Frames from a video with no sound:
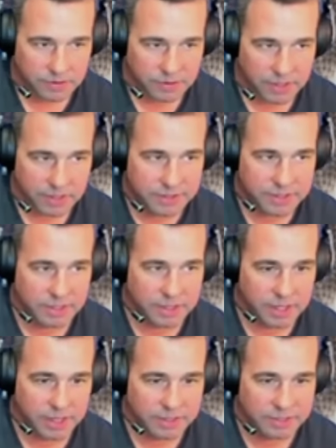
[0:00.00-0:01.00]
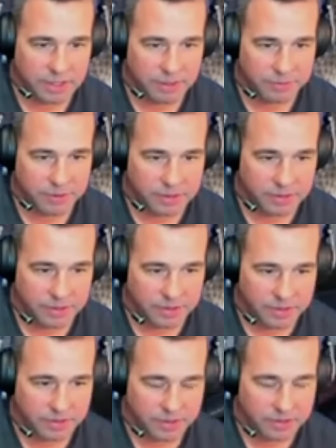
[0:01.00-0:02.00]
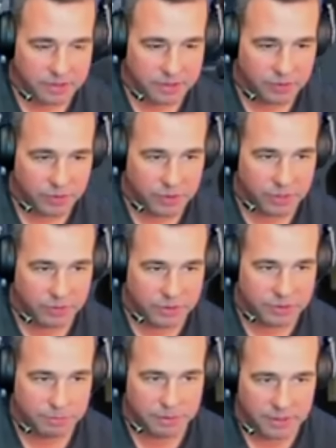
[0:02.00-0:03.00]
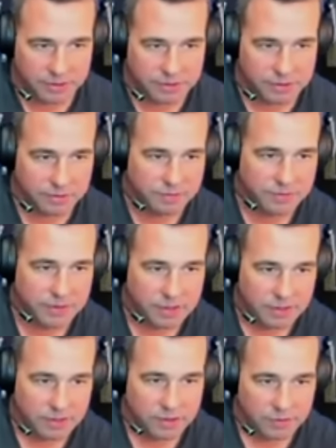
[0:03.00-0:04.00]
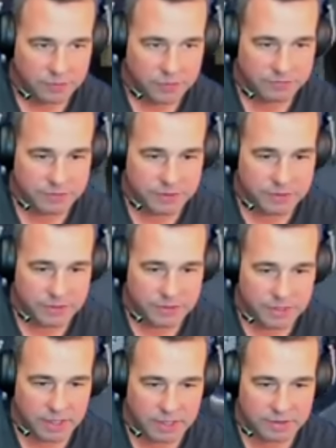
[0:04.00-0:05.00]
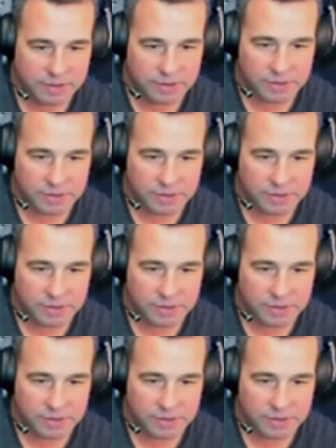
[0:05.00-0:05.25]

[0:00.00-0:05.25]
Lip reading: It's getting icy up here. We're going to space. 56,000.